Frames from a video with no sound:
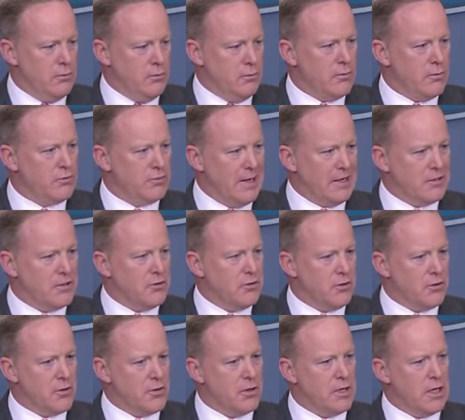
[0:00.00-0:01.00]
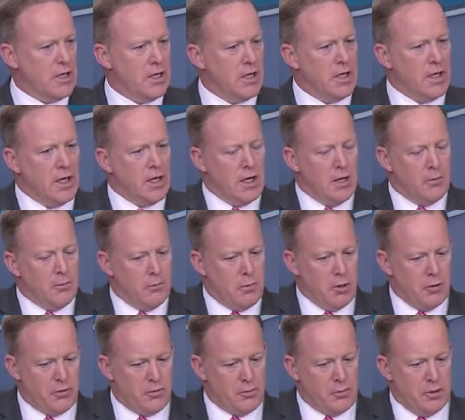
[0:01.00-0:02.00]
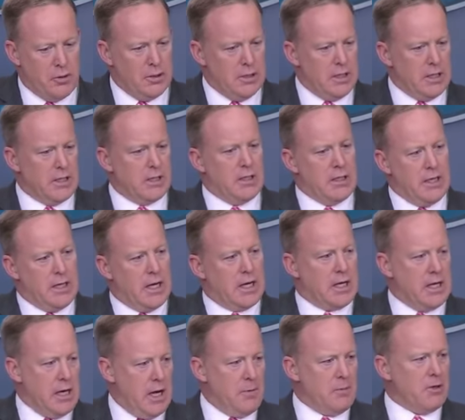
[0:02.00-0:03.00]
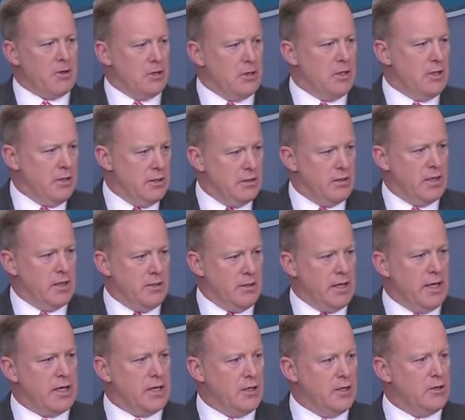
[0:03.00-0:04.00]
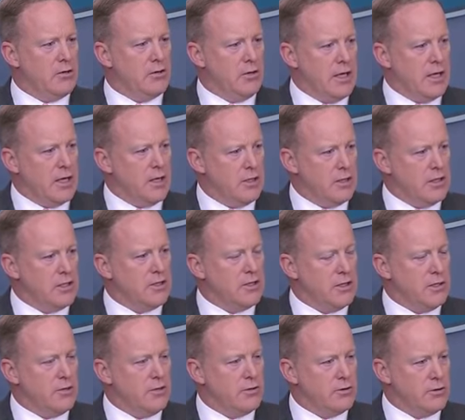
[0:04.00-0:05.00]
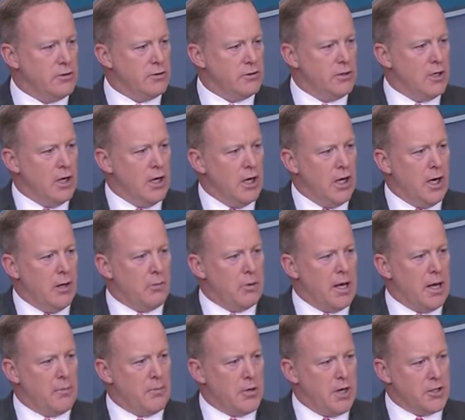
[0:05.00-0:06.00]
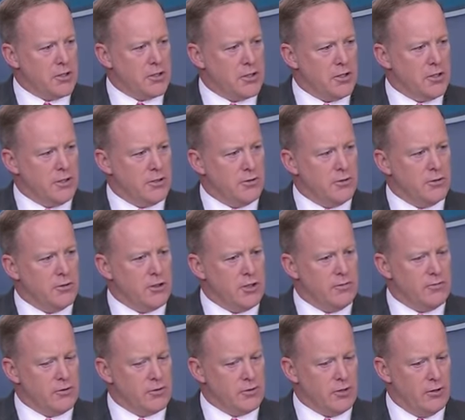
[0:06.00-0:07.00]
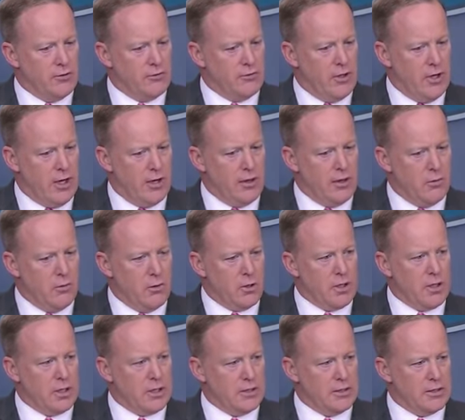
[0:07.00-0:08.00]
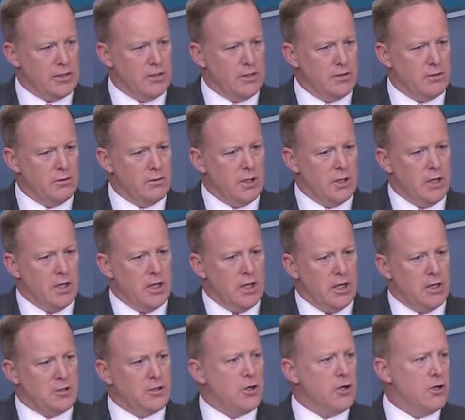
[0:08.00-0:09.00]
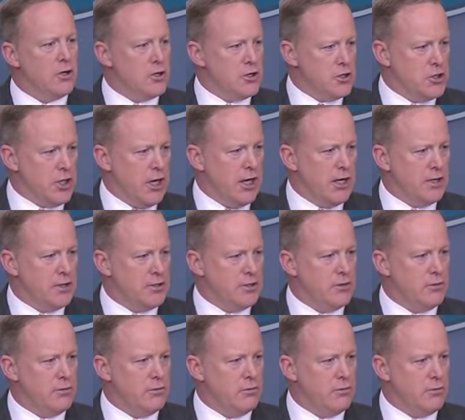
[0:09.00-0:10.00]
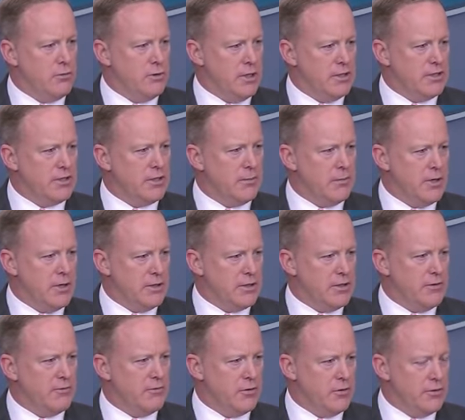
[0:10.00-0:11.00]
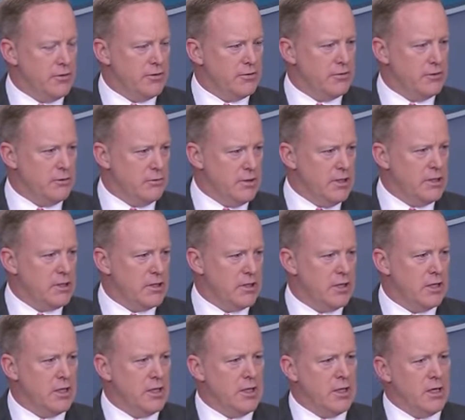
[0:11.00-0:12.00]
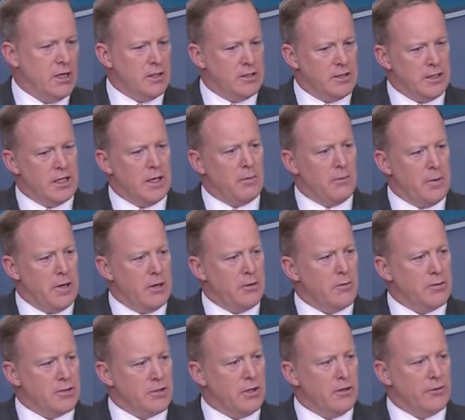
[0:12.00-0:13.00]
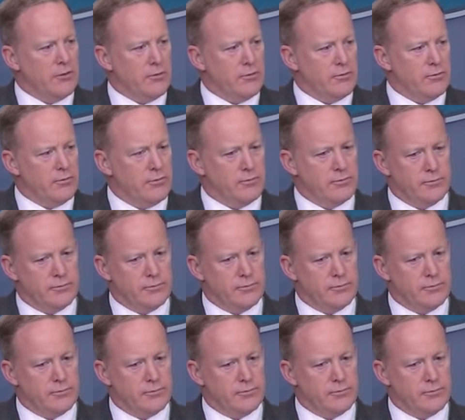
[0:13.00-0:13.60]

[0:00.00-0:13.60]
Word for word: in, with respect to North Korea, both politically and economically, that they can they can continue to apply pressure to achieve results, and I think we're going to continue uh, to urge China to exhibit its influence in the region to get better results.